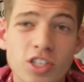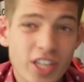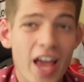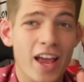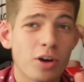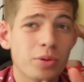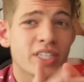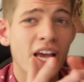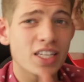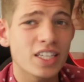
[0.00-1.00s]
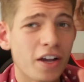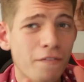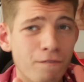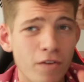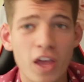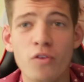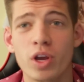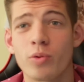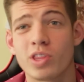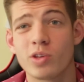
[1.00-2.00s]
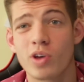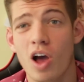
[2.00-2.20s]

Today, I'm gonna be testing a theory with you